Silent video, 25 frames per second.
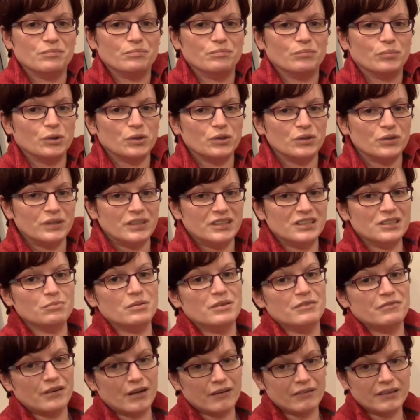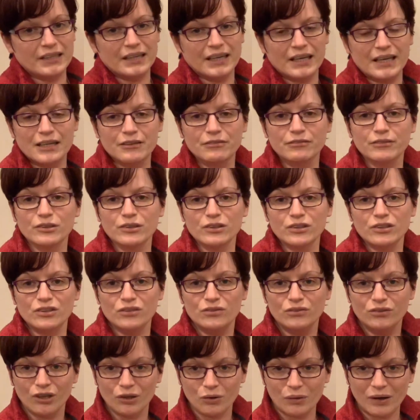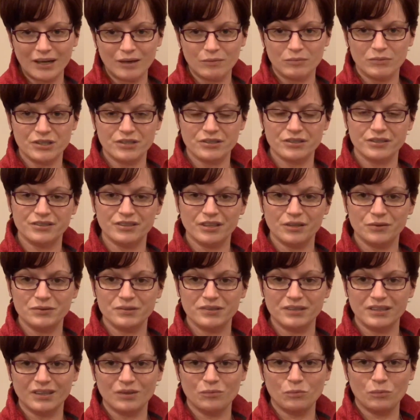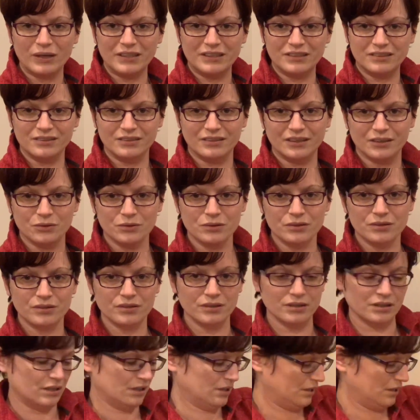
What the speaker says: but you need to be very careful that you know how much you're dosing and when to dose.